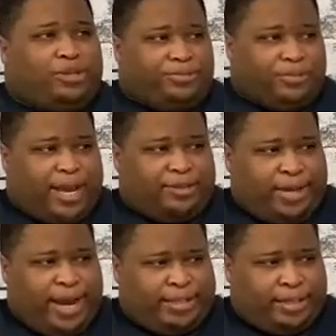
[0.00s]
Hazel
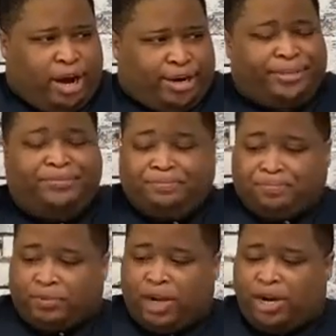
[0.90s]
E has a daughter.
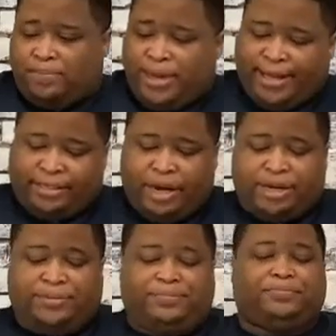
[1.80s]
Cardi B has a
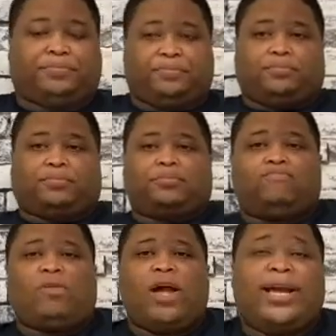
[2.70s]
daughter.
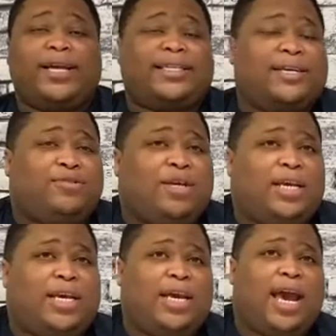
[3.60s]
I guess Hazel
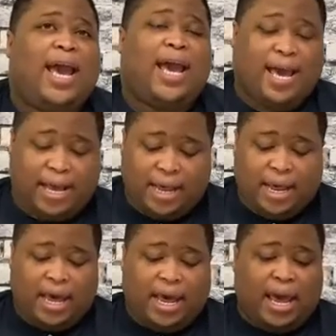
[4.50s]
E had
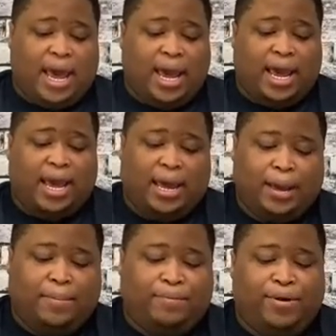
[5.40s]

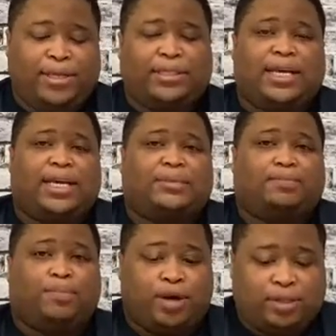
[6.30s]
a princess
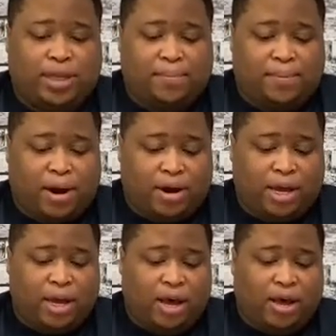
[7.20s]
birthday
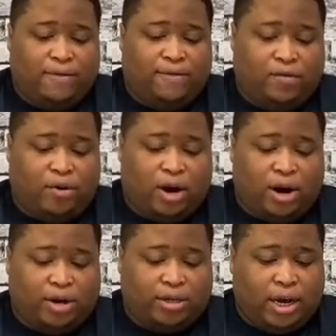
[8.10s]
party for
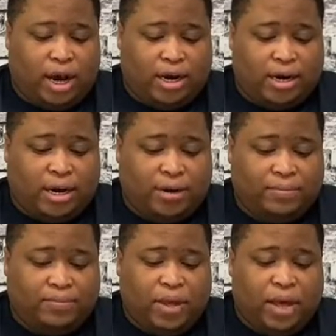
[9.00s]
her daughter.
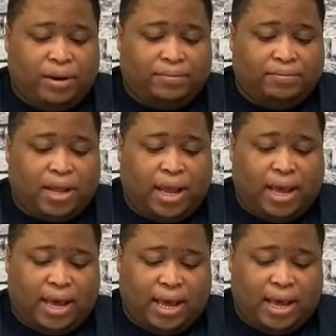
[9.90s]

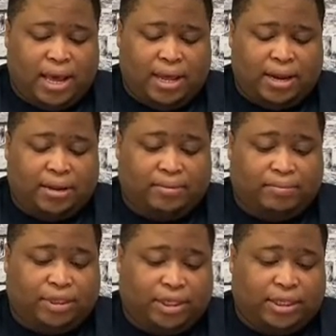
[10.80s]
And
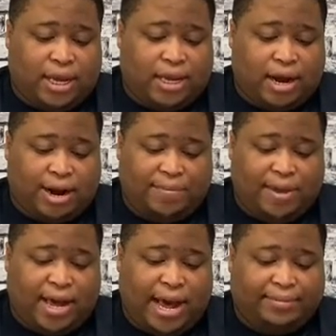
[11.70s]
she said Cardi B
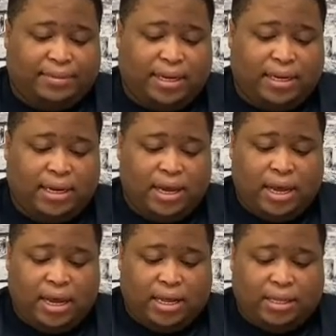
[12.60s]
copped the
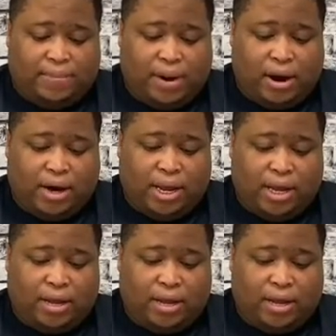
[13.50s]
party